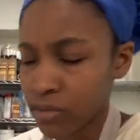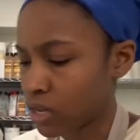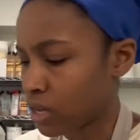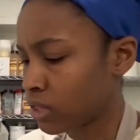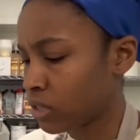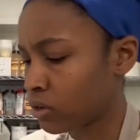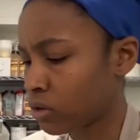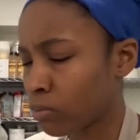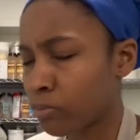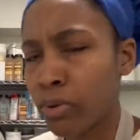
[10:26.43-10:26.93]
a
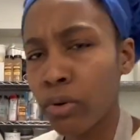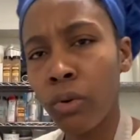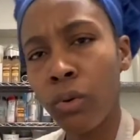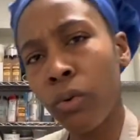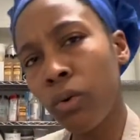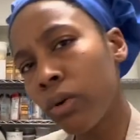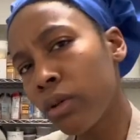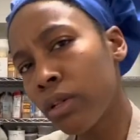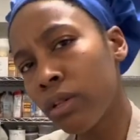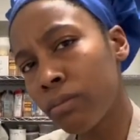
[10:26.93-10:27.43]
little
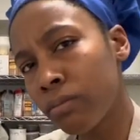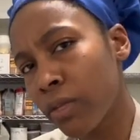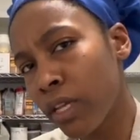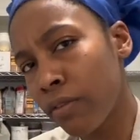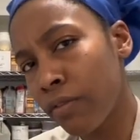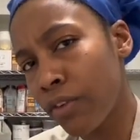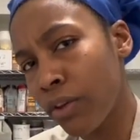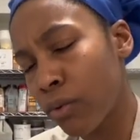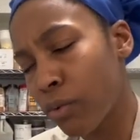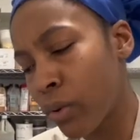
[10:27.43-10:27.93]
pool, if
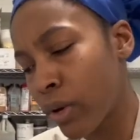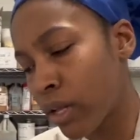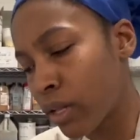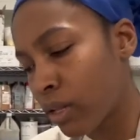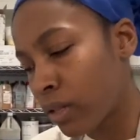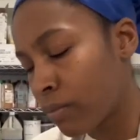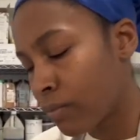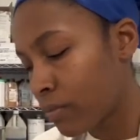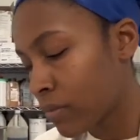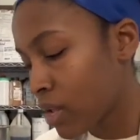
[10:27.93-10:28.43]
you
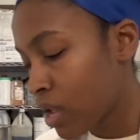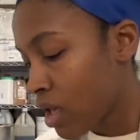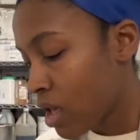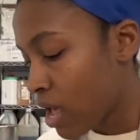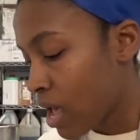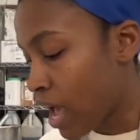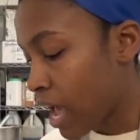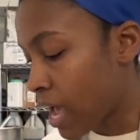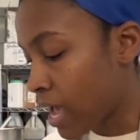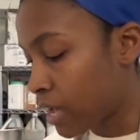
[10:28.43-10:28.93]
will.
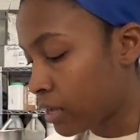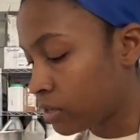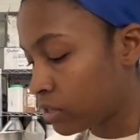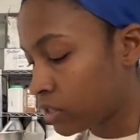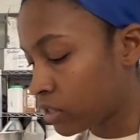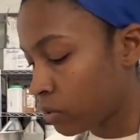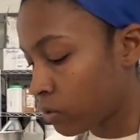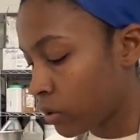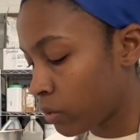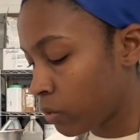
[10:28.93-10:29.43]
And
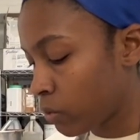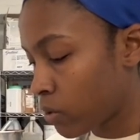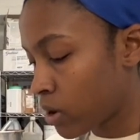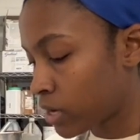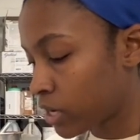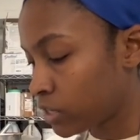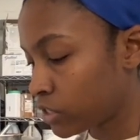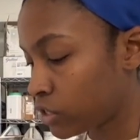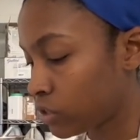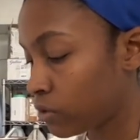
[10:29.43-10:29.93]
so what we
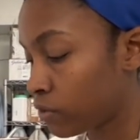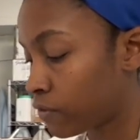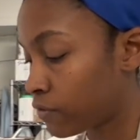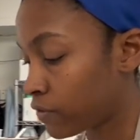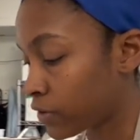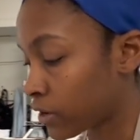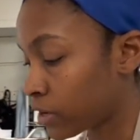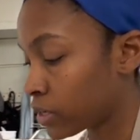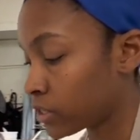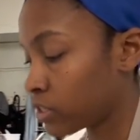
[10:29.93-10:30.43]
want to do
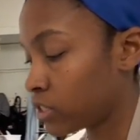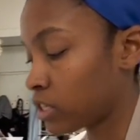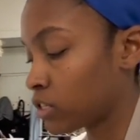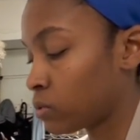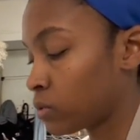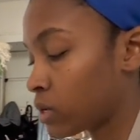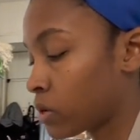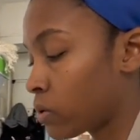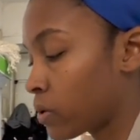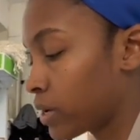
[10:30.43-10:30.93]
first is
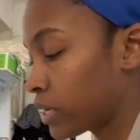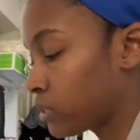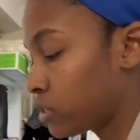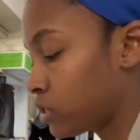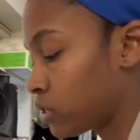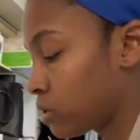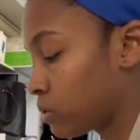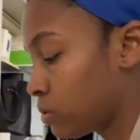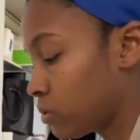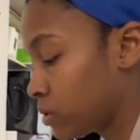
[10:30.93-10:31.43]
we're going
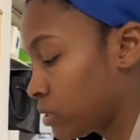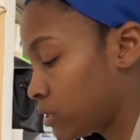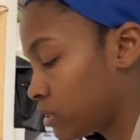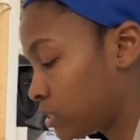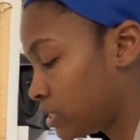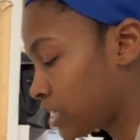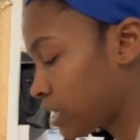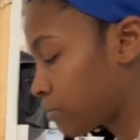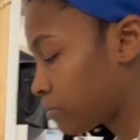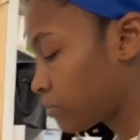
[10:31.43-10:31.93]
to
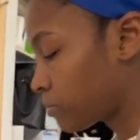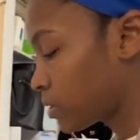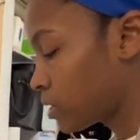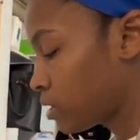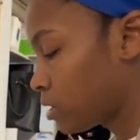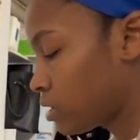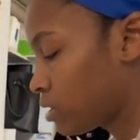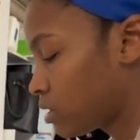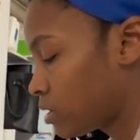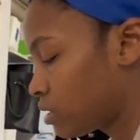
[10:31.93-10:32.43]
dip
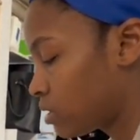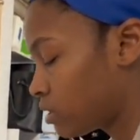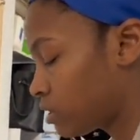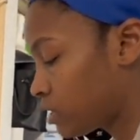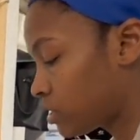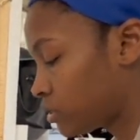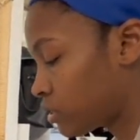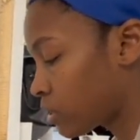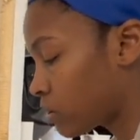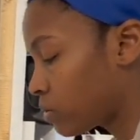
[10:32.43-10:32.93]

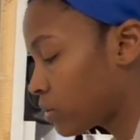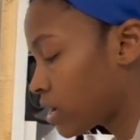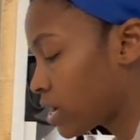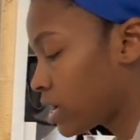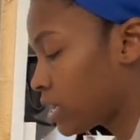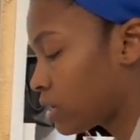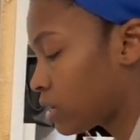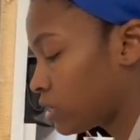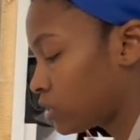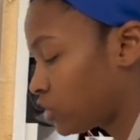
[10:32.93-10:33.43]
the
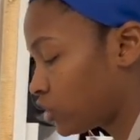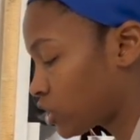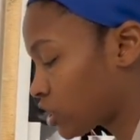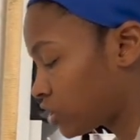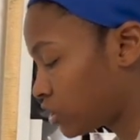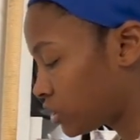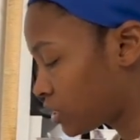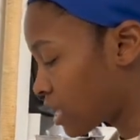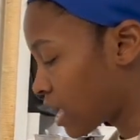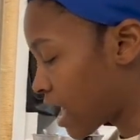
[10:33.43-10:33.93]
donut,
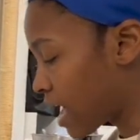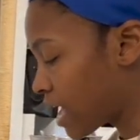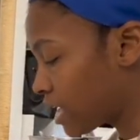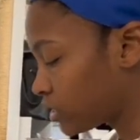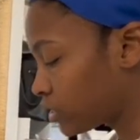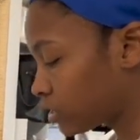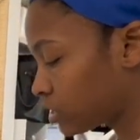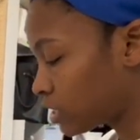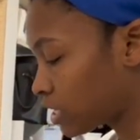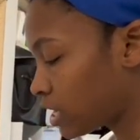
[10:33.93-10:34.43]
just the
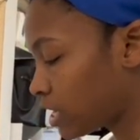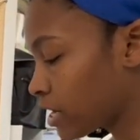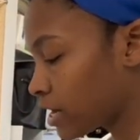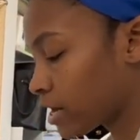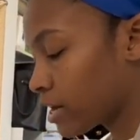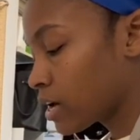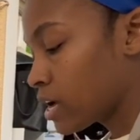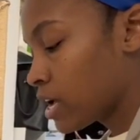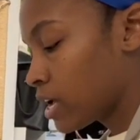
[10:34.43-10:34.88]
edges here,